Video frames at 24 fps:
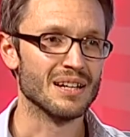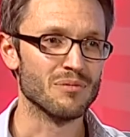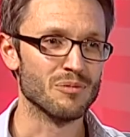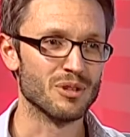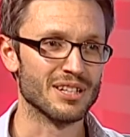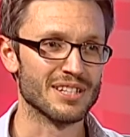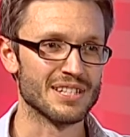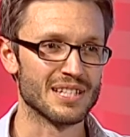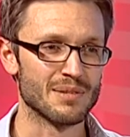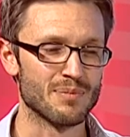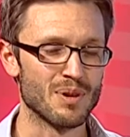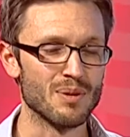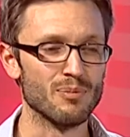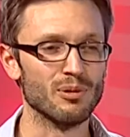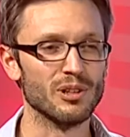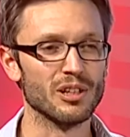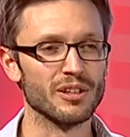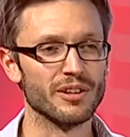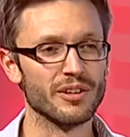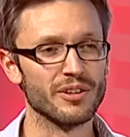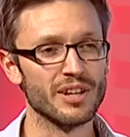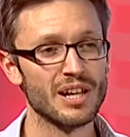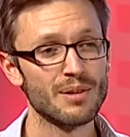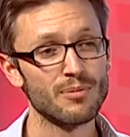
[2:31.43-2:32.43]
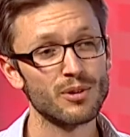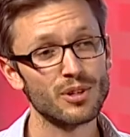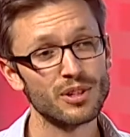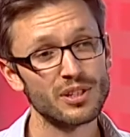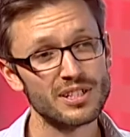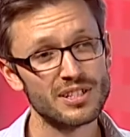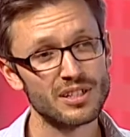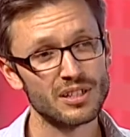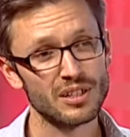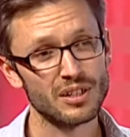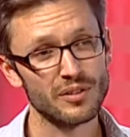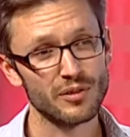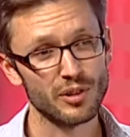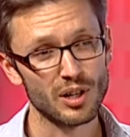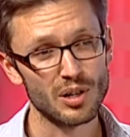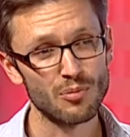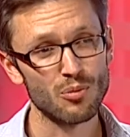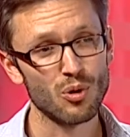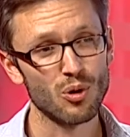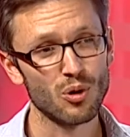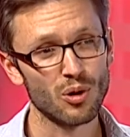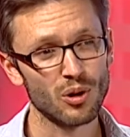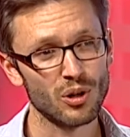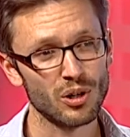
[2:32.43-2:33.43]
because the people in their neighborhoods are very
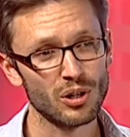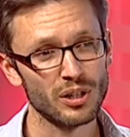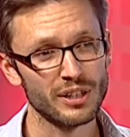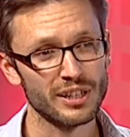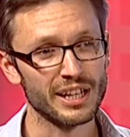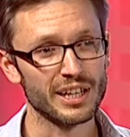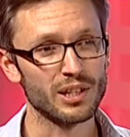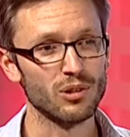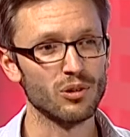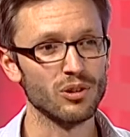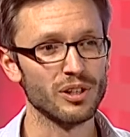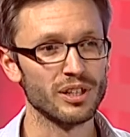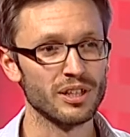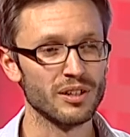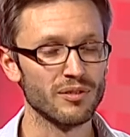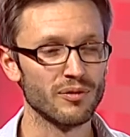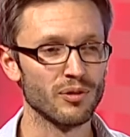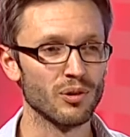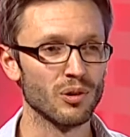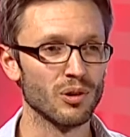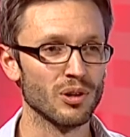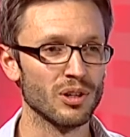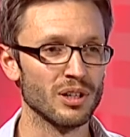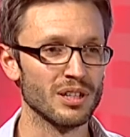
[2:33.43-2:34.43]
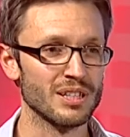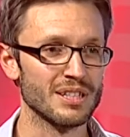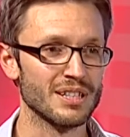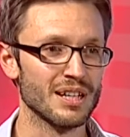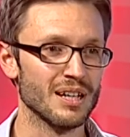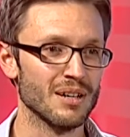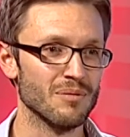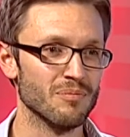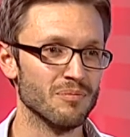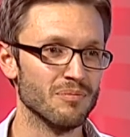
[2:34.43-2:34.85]
poor and they can only afford